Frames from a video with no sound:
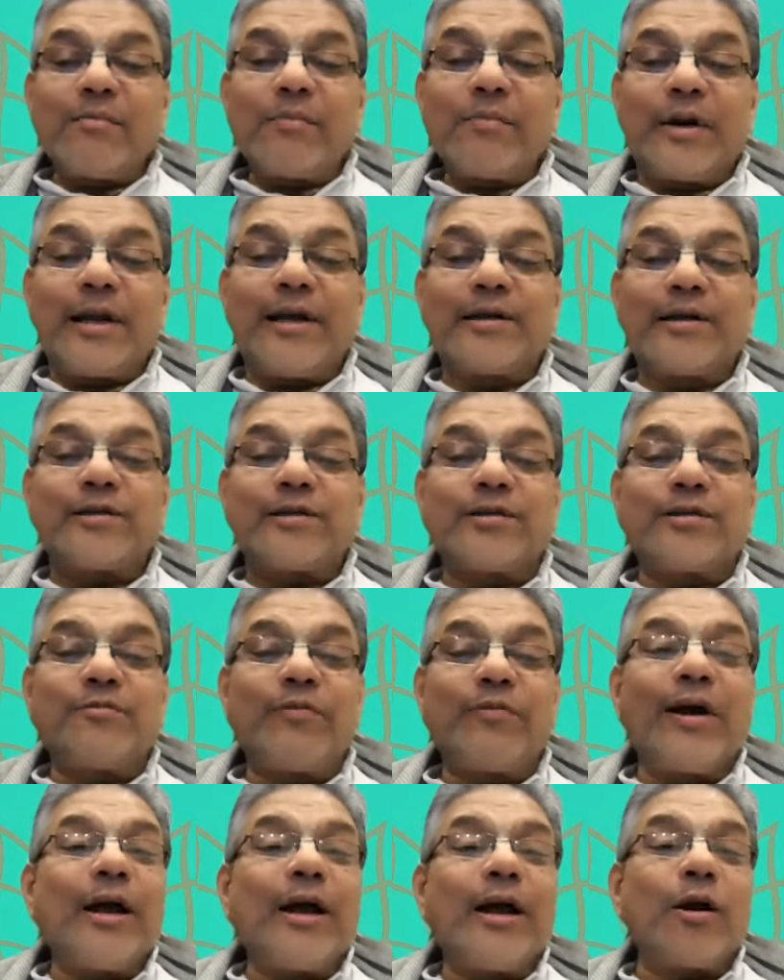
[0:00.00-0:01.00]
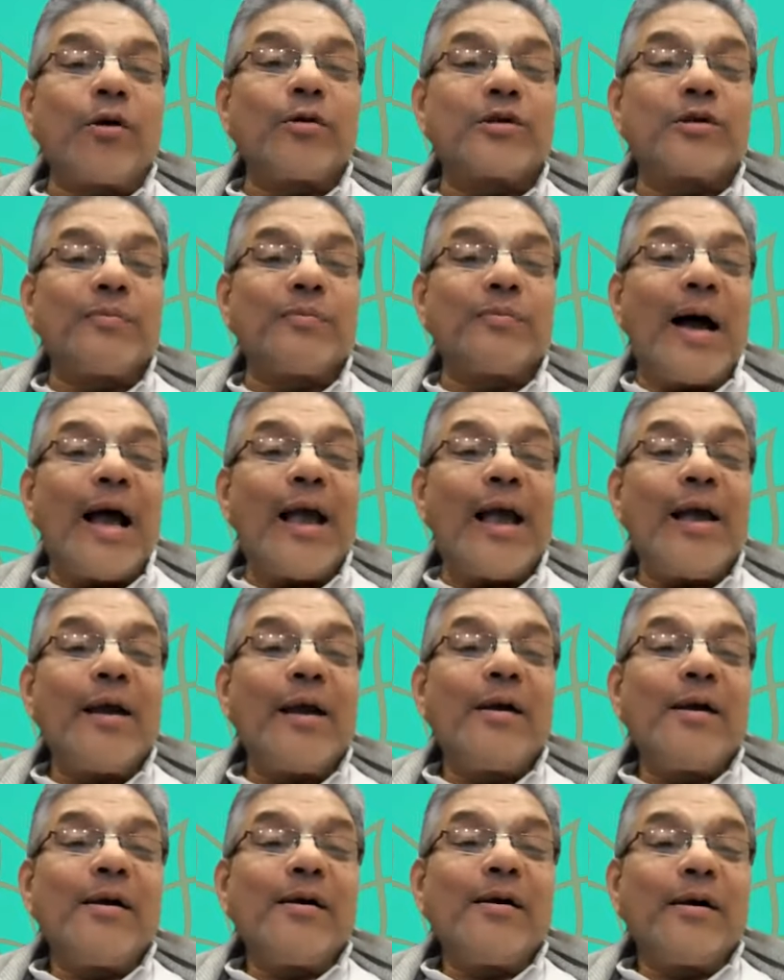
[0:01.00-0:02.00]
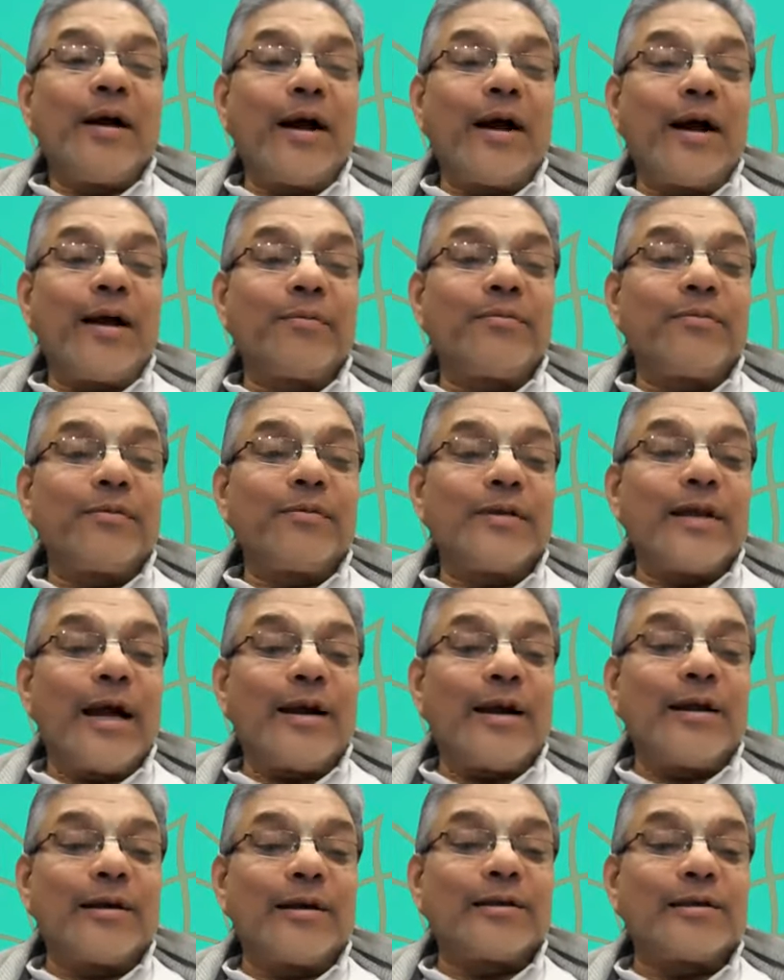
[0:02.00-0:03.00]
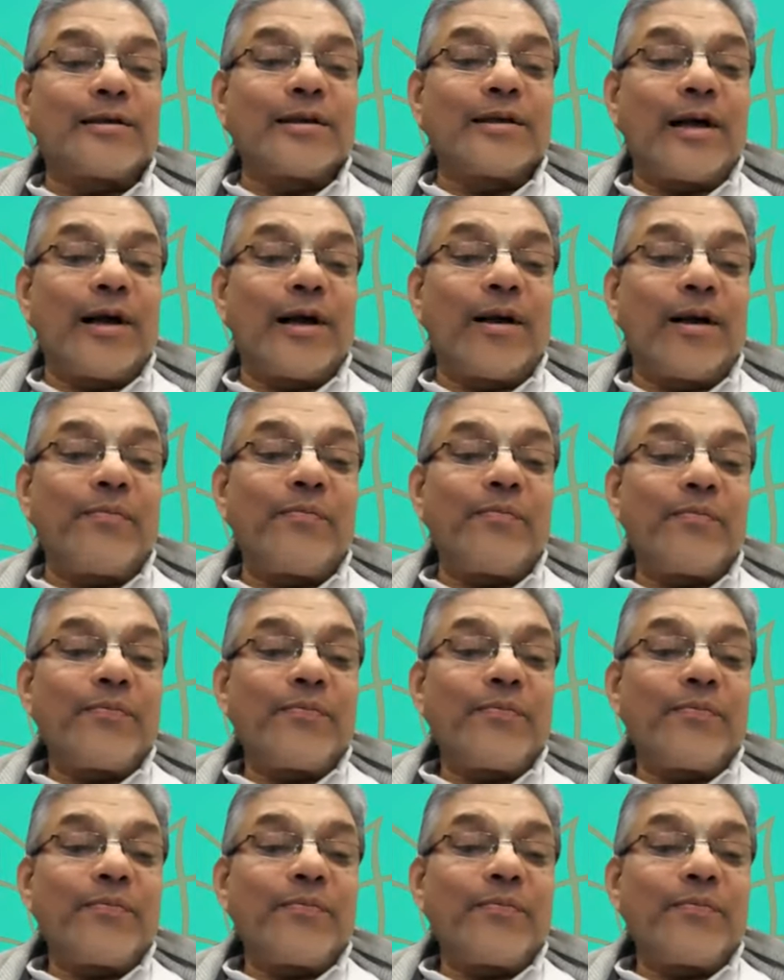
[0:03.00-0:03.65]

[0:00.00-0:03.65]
but he's very close by. Uh, that is uh,